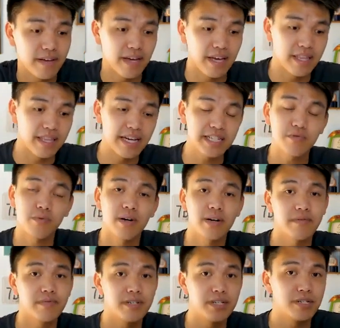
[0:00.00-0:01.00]
And that's where
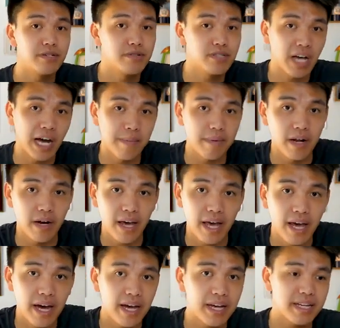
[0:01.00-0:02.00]
I would use
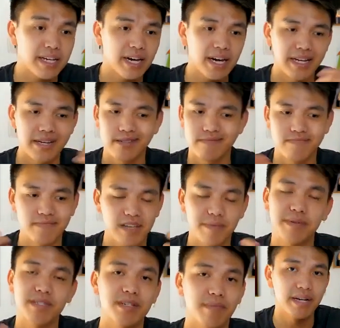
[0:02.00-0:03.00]
Copy.ai to kind of give
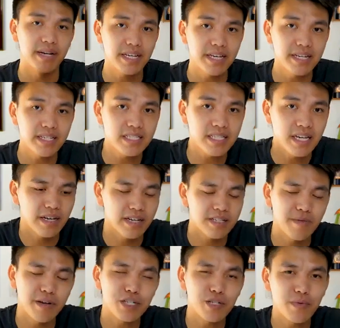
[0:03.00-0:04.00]
me ideas.
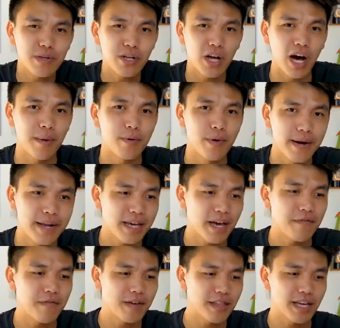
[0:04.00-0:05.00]
Especially with copywriting,
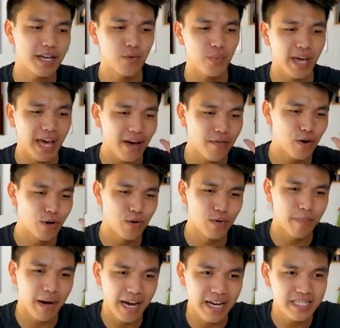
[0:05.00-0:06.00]
I feel like we have our
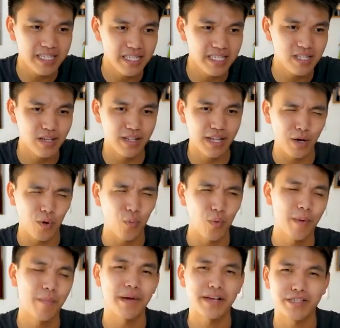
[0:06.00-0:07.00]
own biases on like
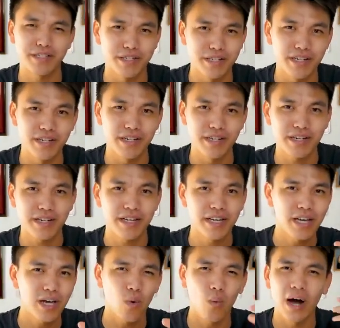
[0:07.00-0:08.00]
what makes a good hook,
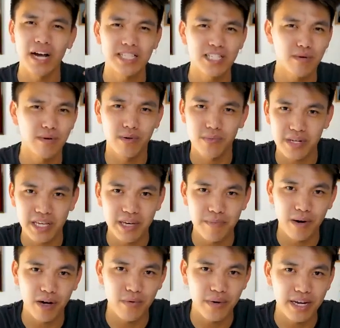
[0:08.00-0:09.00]
why someone would
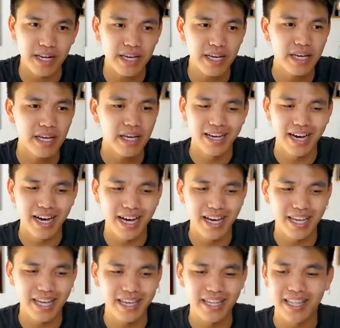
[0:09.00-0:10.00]
keep on reading.
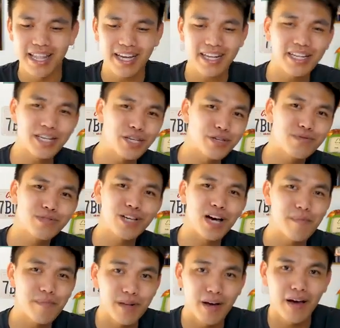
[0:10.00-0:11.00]
I like to use
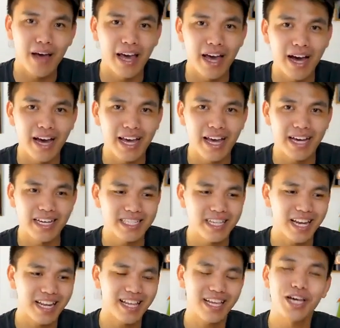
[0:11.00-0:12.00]
Copy.ai as
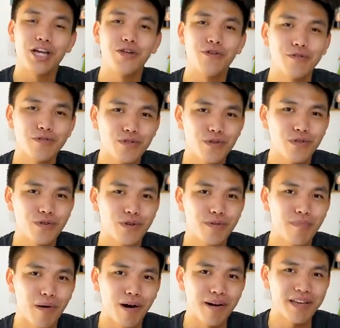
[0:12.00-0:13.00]
kind of like a neutral
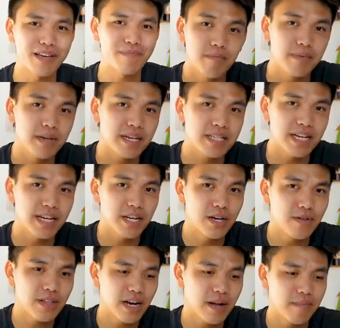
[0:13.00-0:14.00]
third party because I
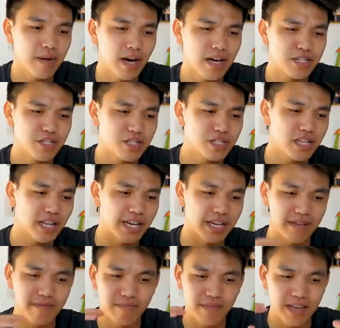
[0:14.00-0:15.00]
know that I'm not just
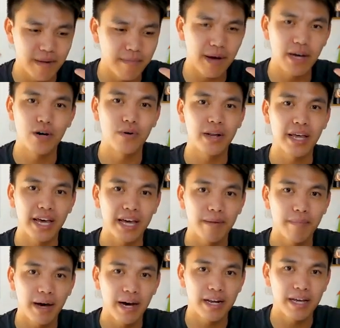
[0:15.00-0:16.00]
like in my own head
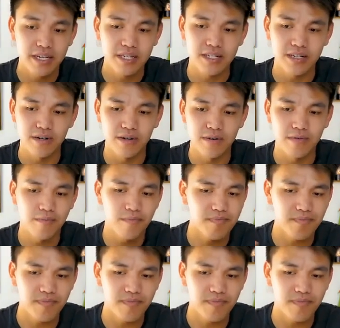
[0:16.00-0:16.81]
about it. So